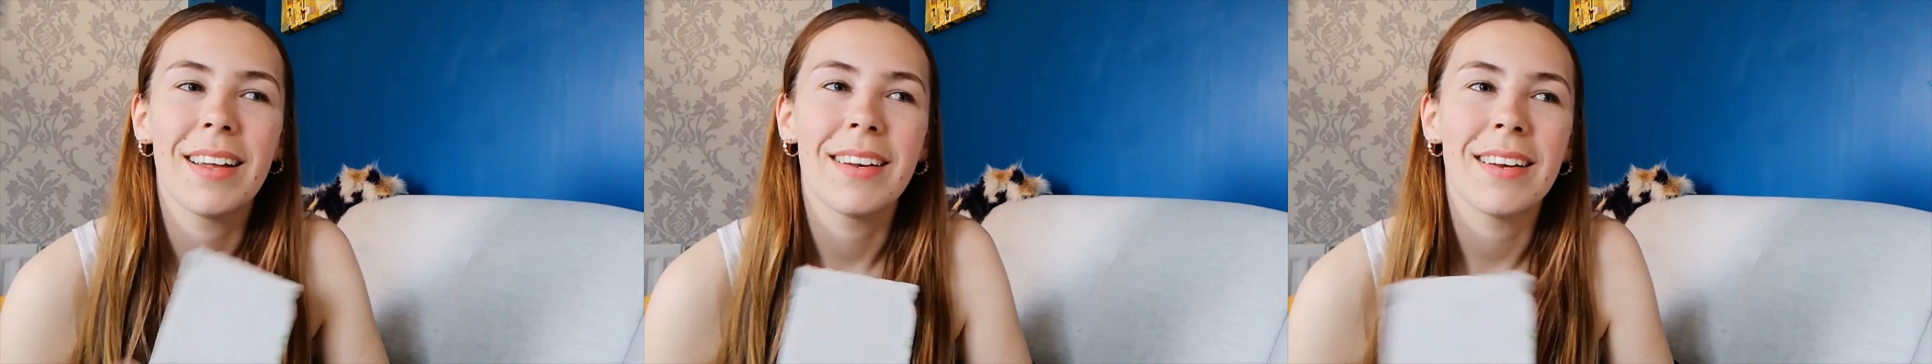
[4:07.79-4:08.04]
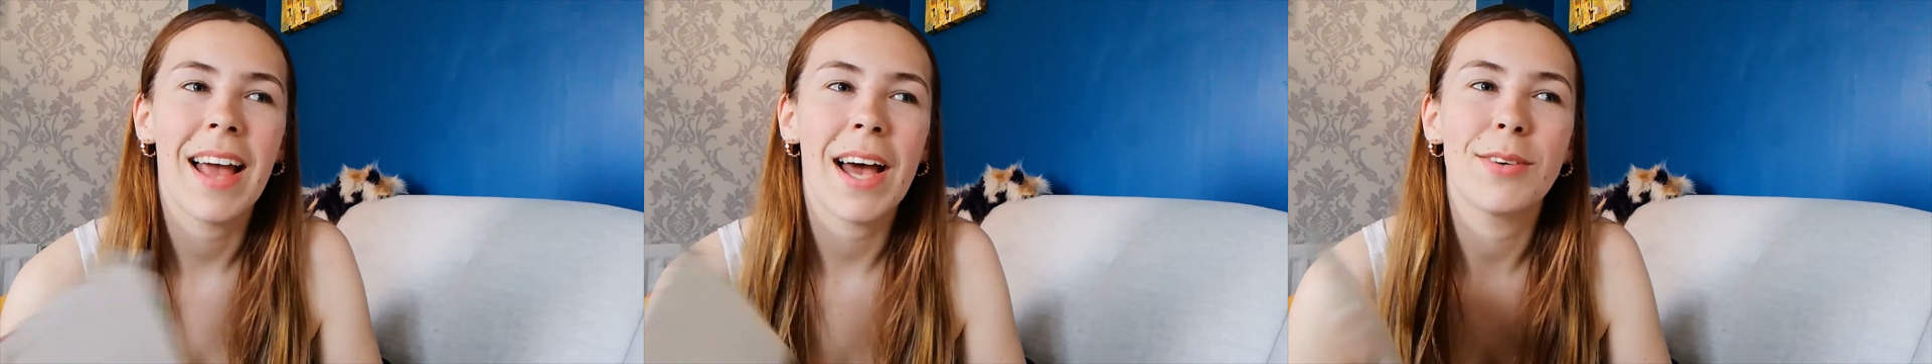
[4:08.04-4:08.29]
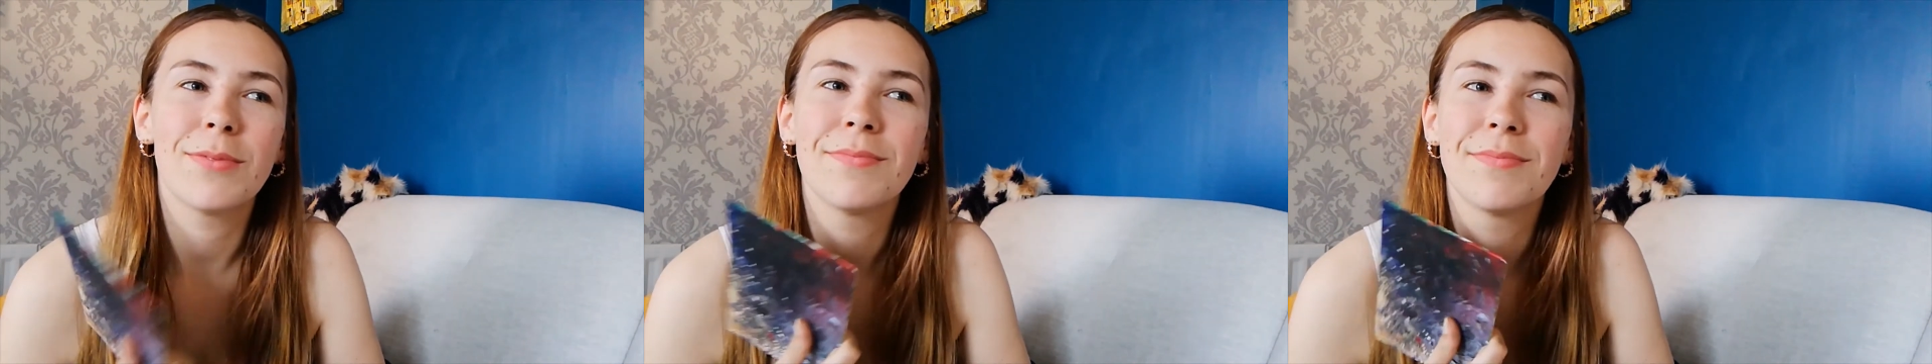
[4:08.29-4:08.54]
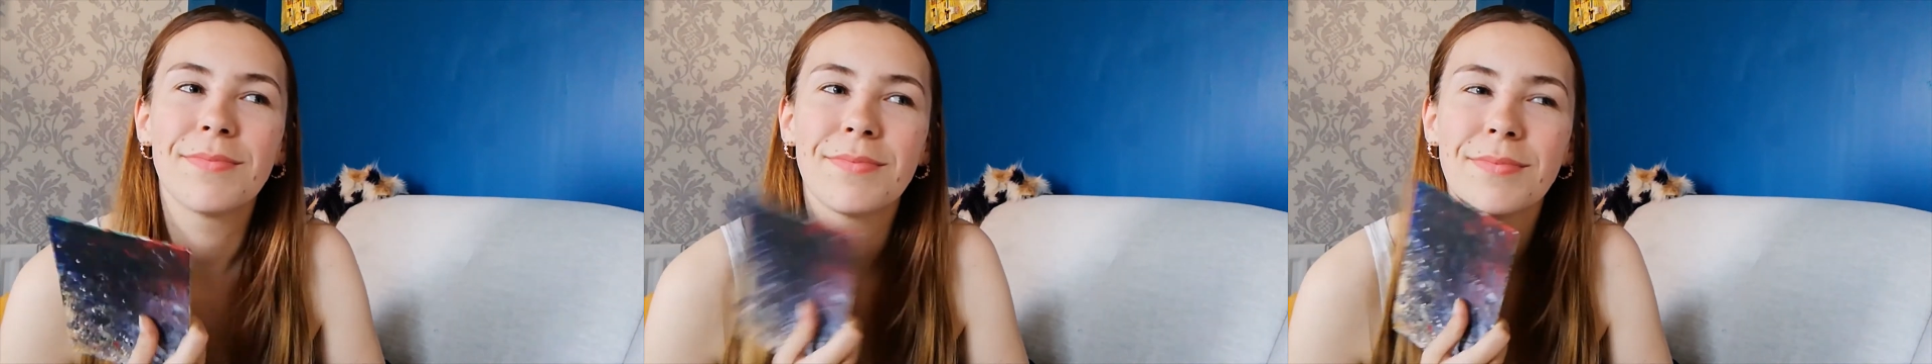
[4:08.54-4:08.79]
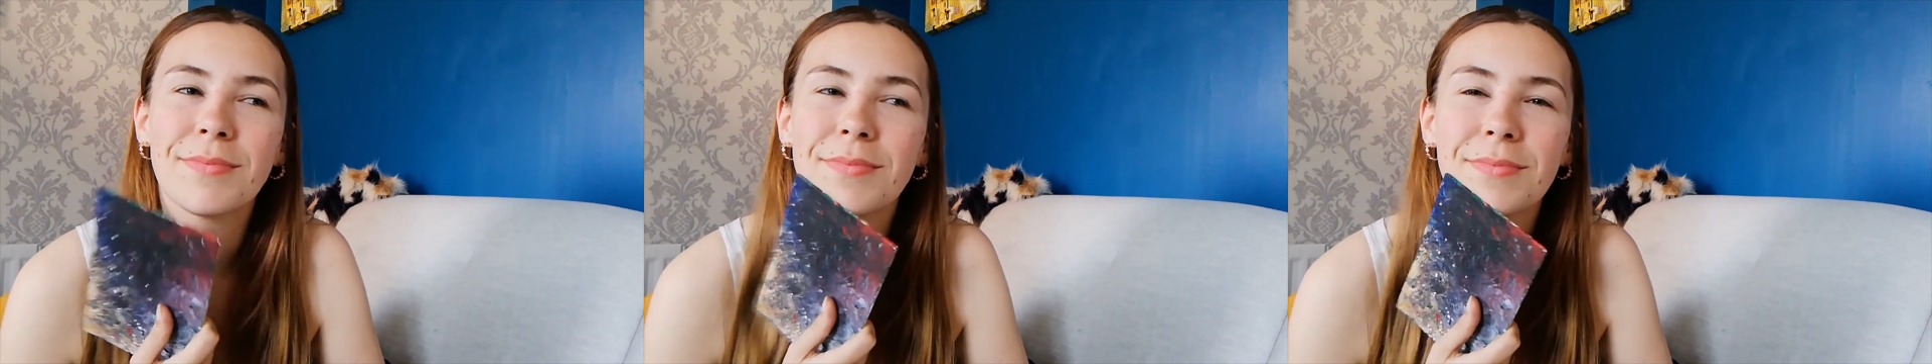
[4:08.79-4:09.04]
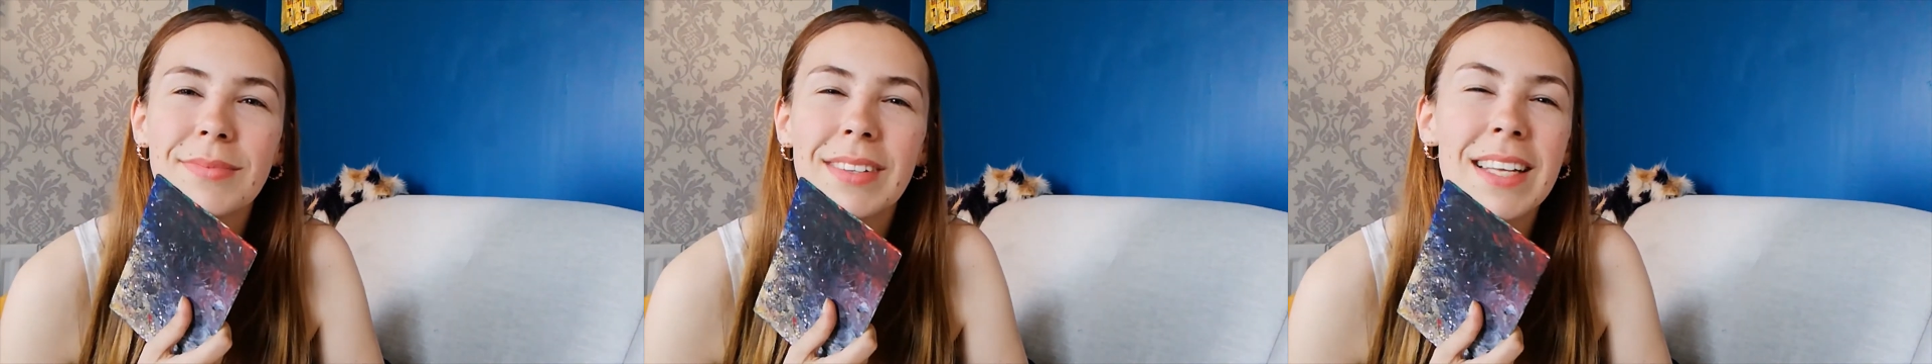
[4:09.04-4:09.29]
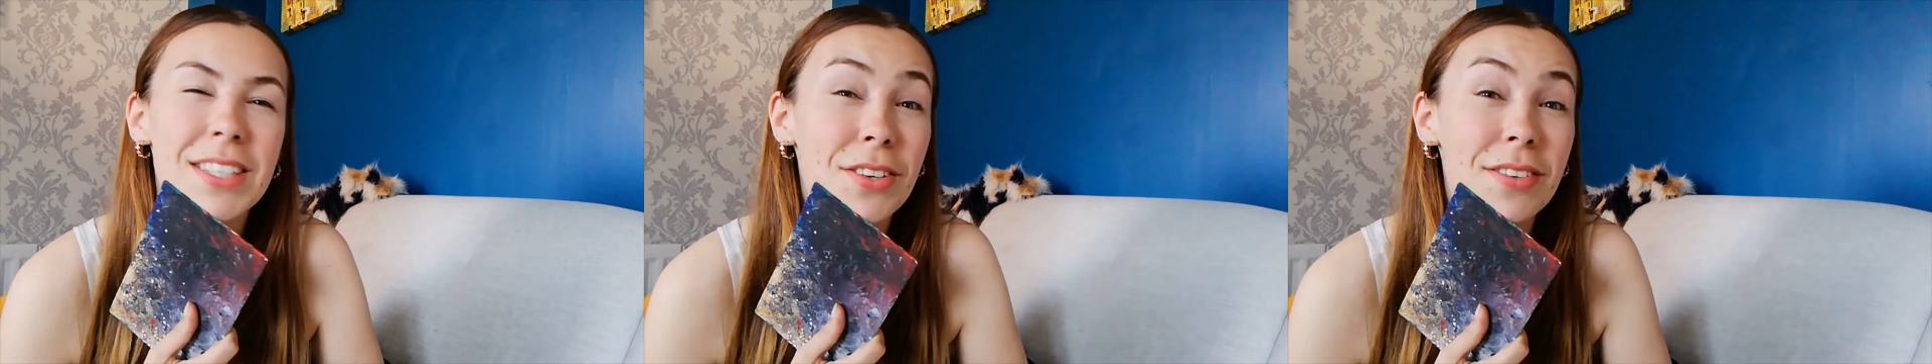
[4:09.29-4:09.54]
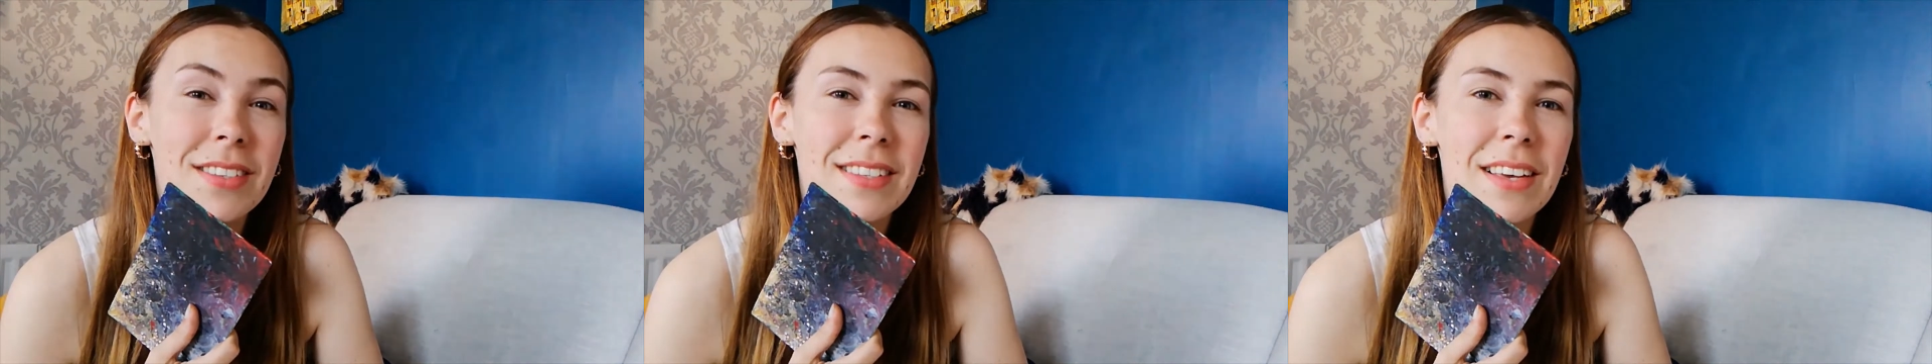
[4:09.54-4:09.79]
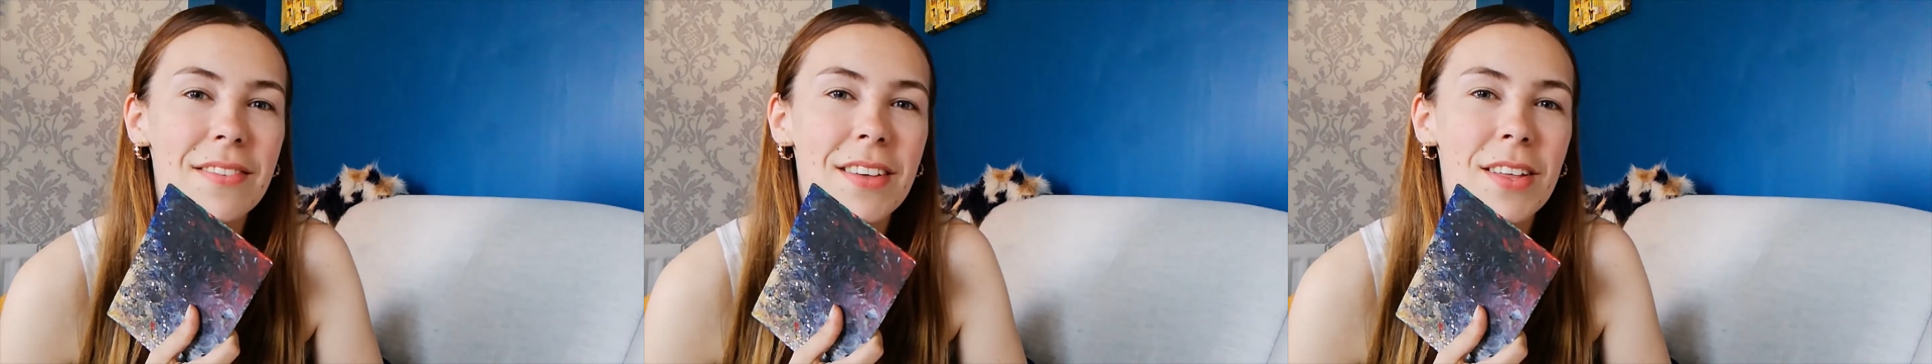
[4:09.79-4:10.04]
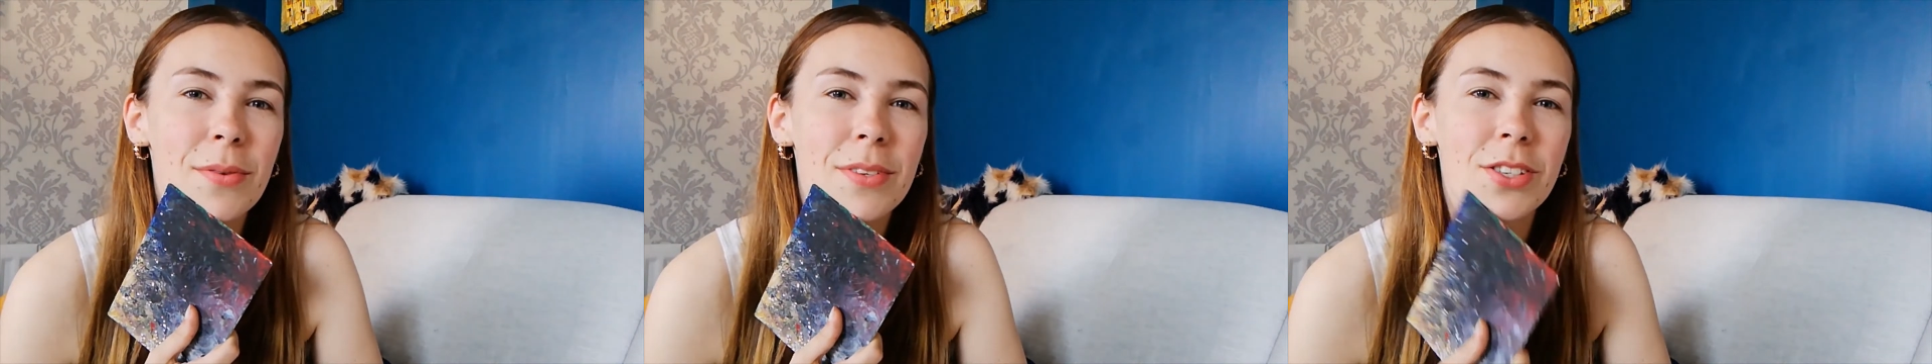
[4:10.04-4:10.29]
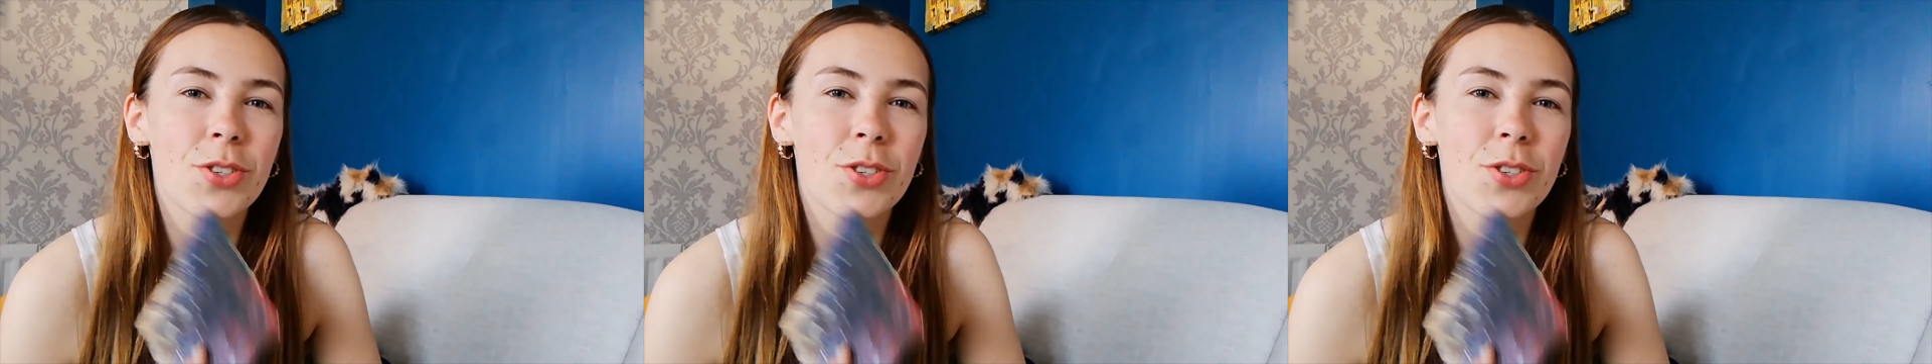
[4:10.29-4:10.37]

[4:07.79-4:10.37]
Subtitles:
Now, let's go see if the other ones are